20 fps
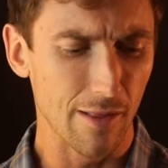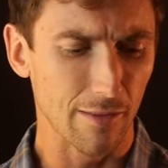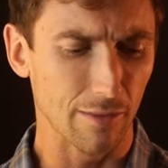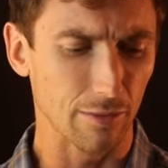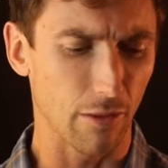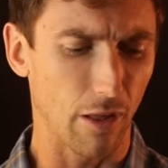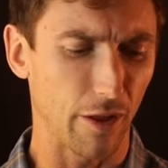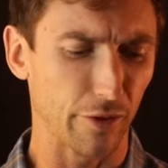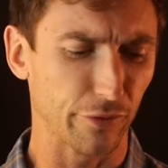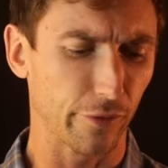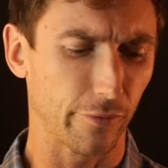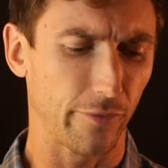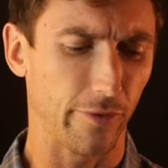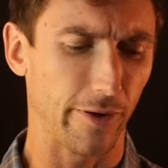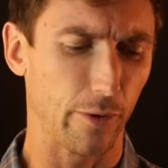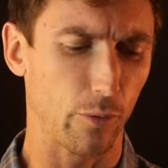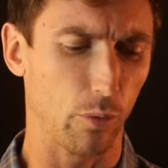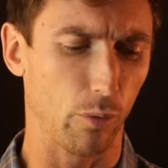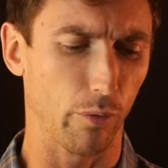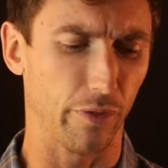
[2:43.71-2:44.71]
Lots of
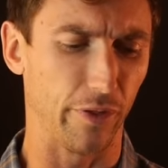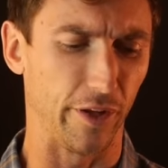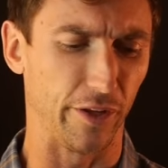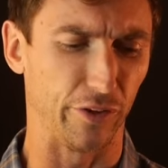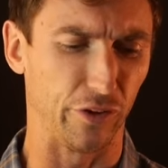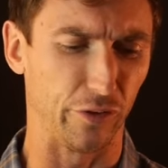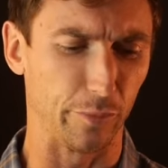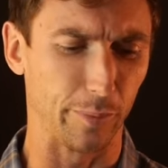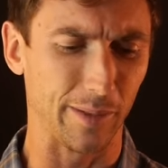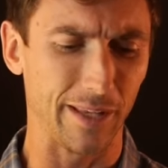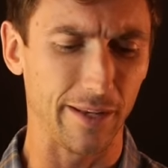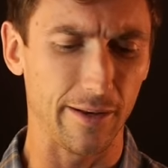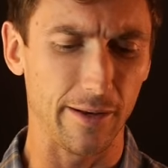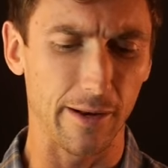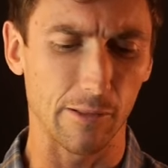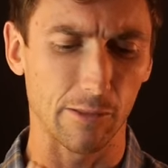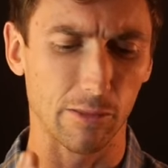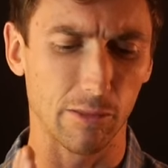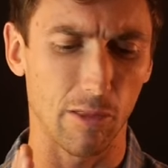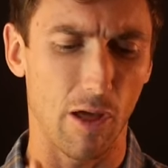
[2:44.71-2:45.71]
very cool things. He's been getting
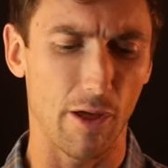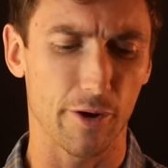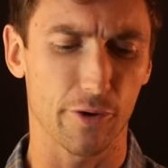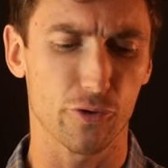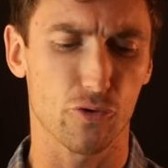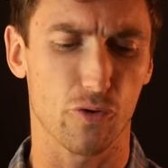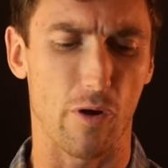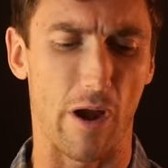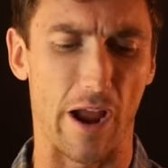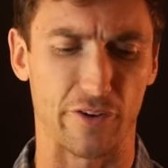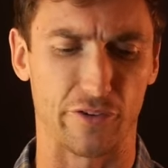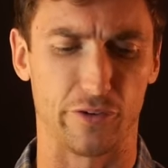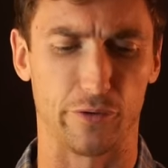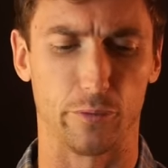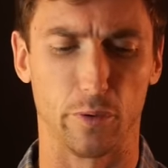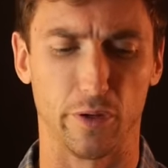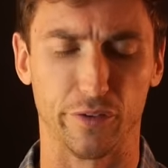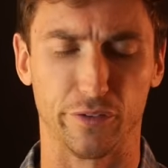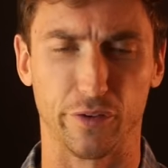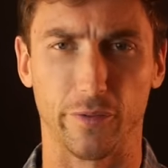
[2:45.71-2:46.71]
a lot of
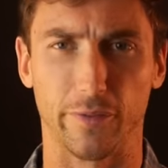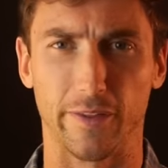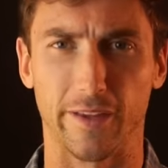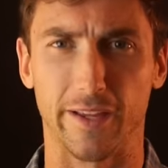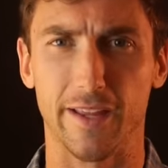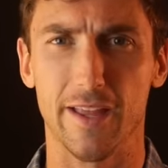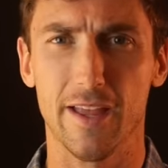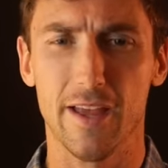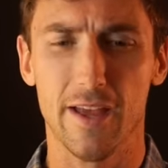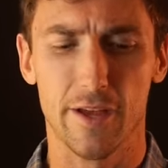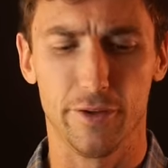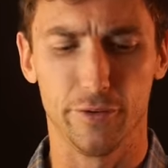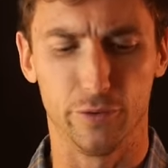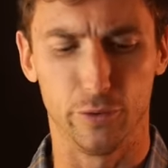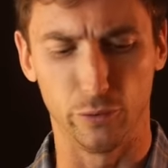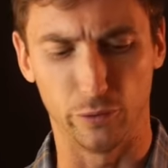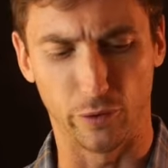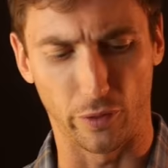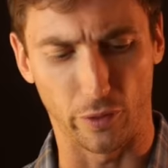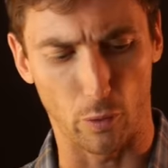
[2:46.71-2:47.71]
traction recently
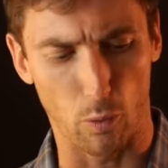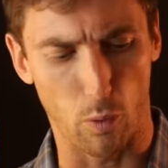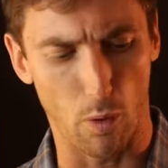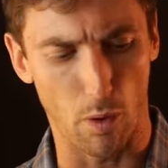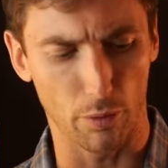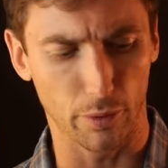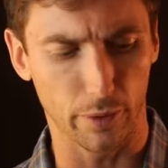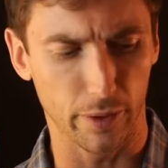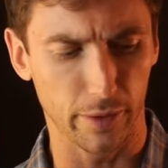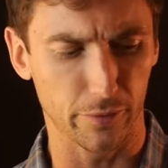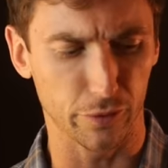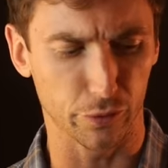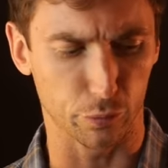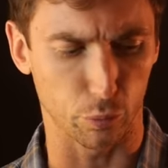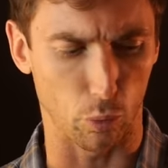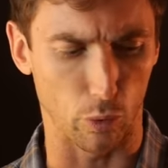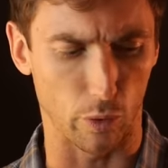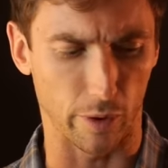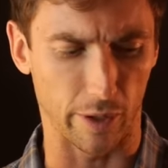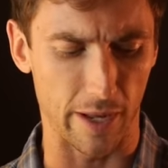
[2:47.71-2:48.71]
due to the quality of his
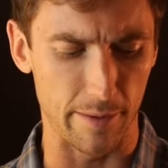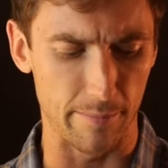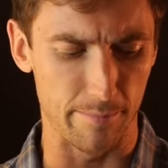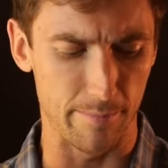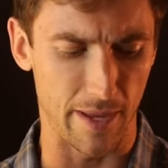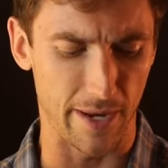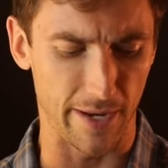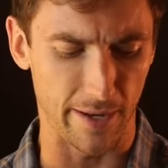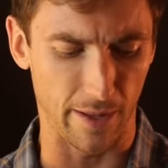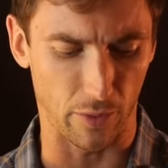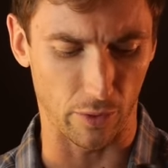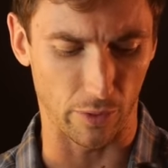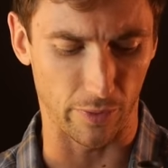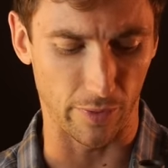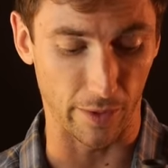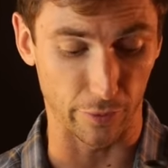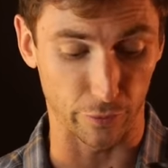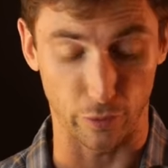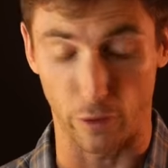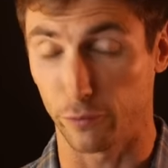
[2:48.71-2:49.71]
work and many other
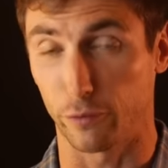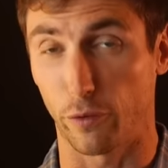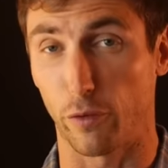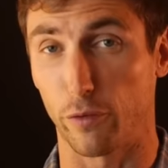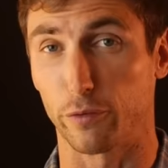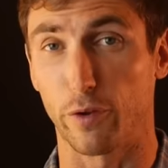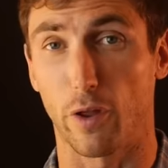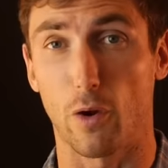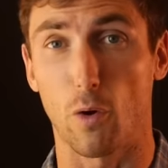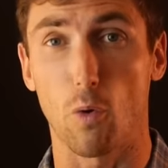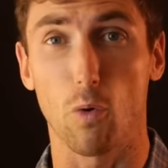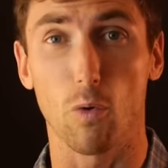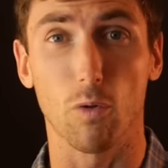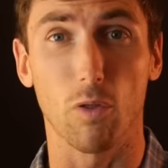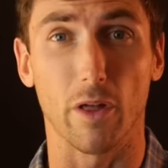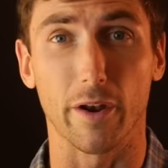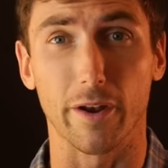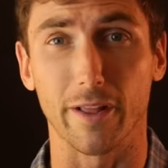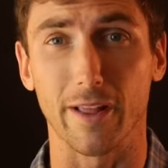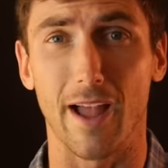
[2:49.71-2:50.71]
things. Also, there's not a whole
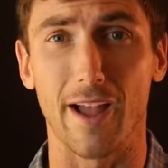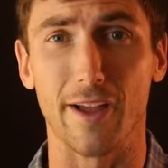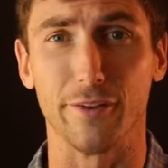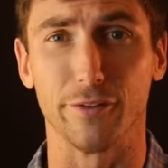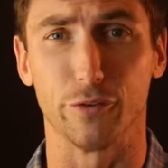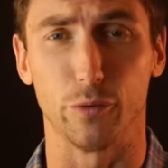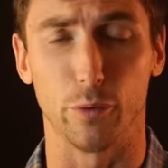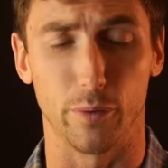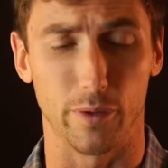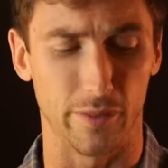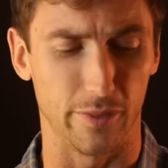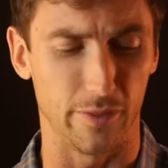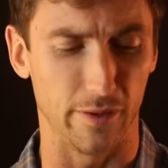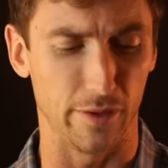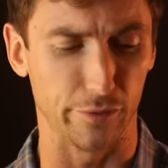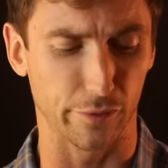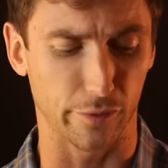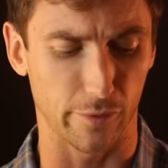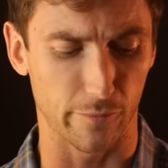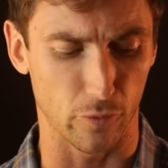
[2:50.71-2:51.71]
lot of guys doing
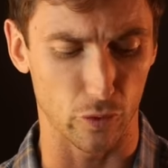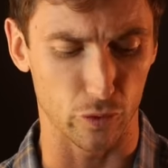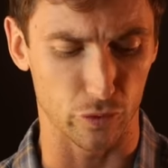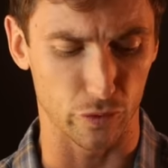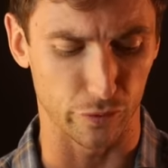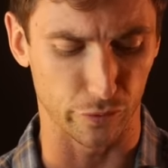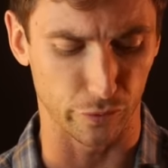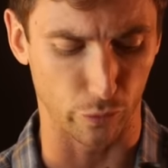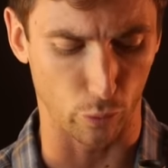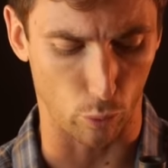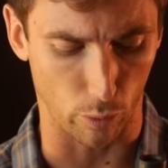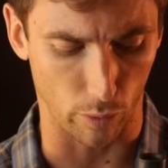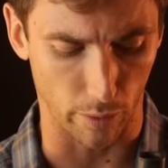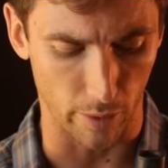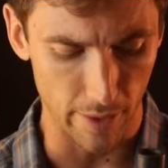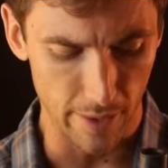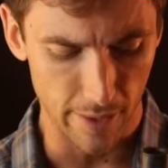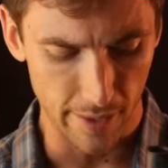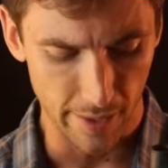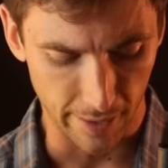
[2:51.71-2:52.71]
these conversions or
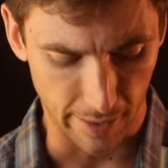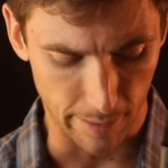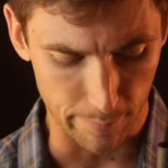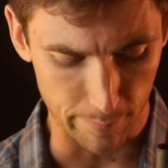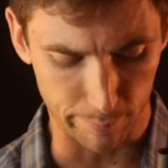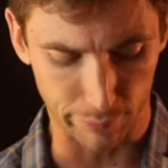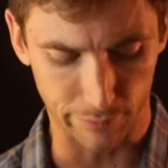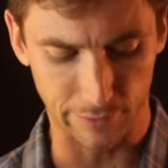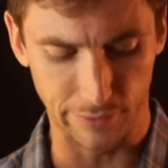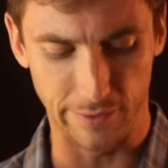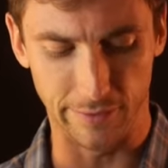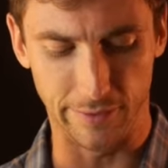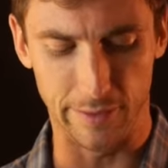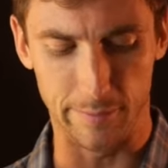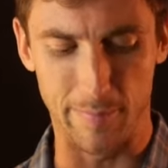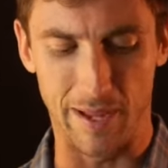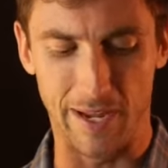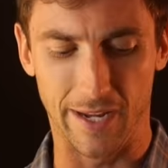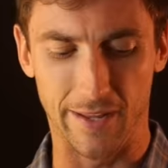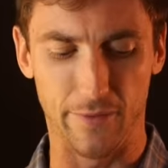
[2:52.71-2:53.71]
completely
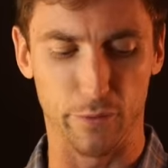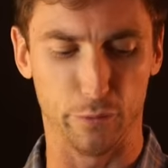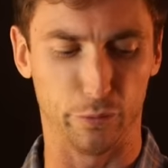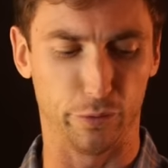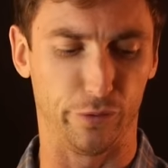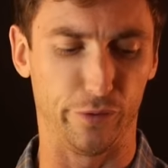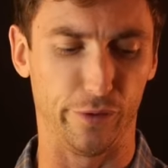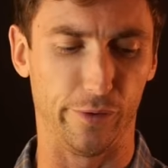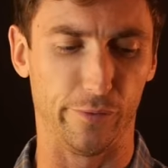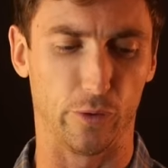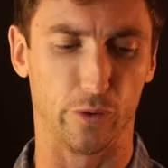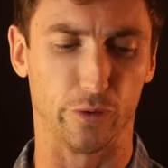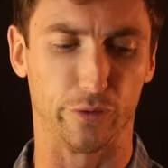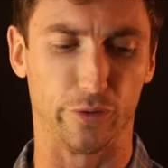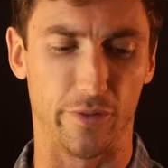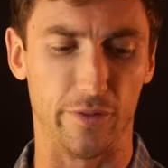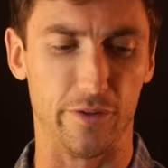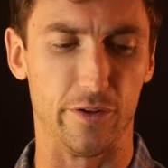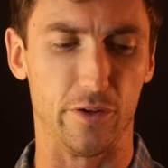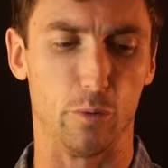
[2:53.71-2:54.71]
making these receivers
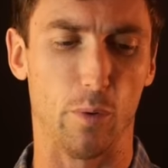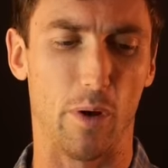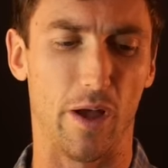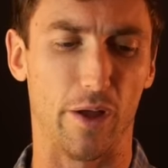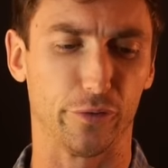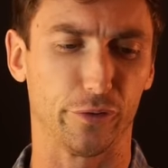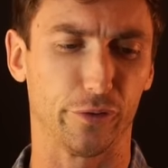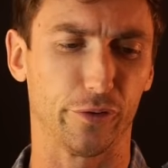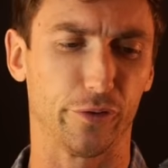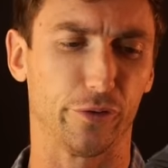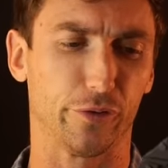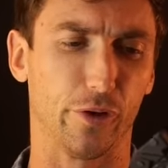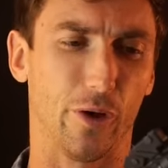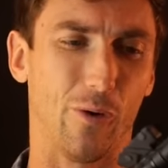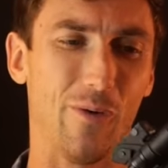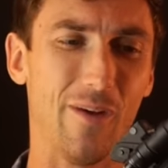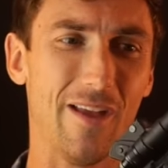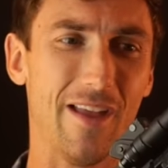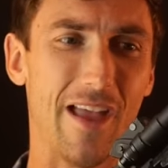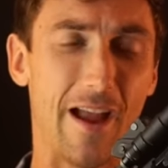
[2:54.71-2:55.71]
in the US.
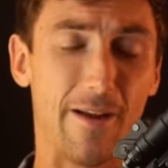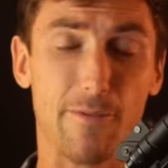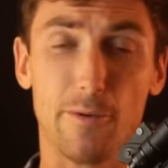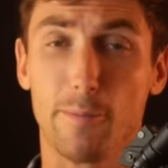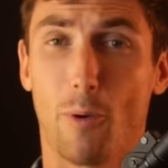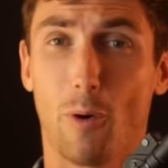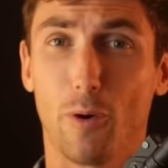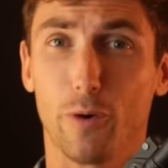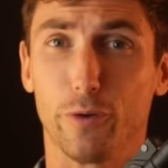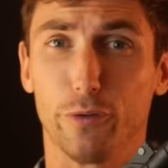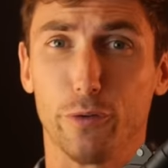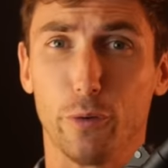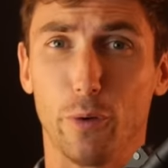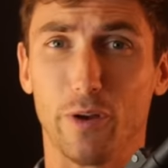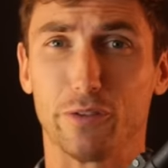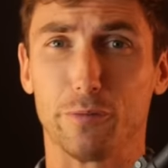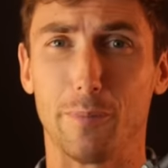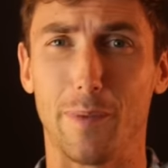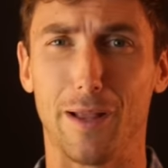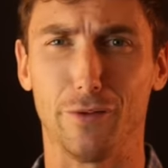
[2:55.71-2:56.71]
So every part is
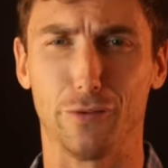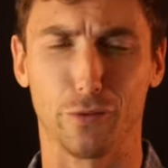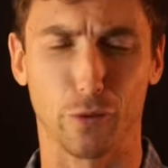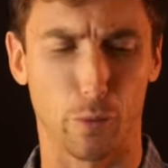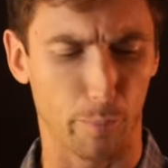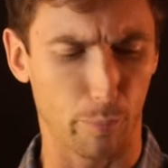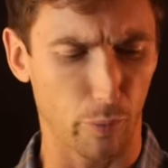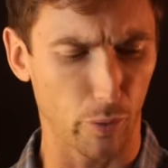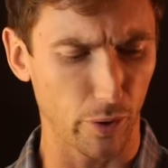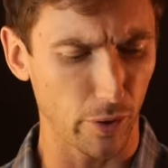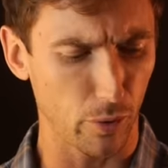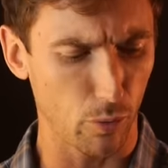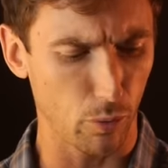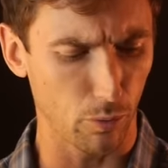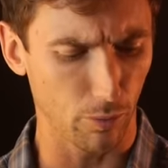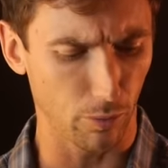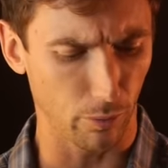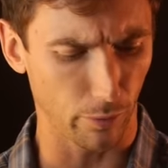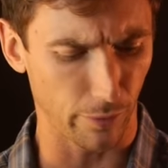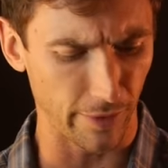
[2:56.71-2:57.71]
US made. So a pretty
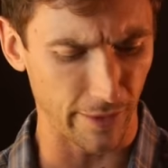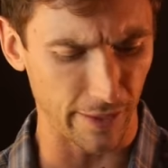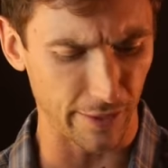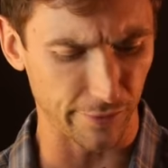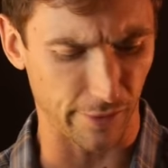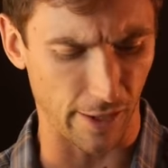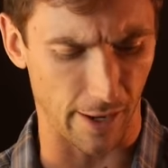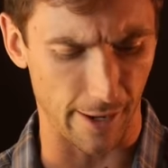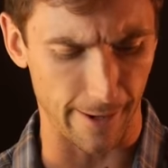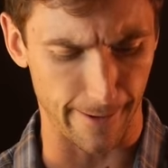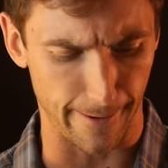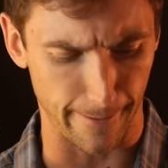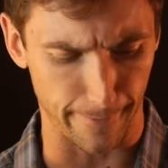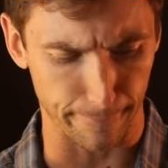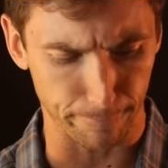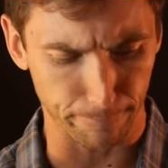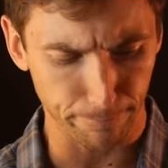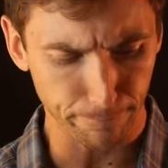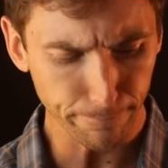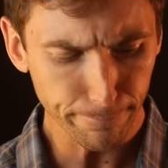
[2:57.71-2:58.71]
cool little thing he's got
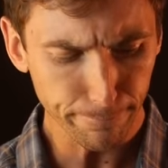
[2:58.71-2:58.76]
here.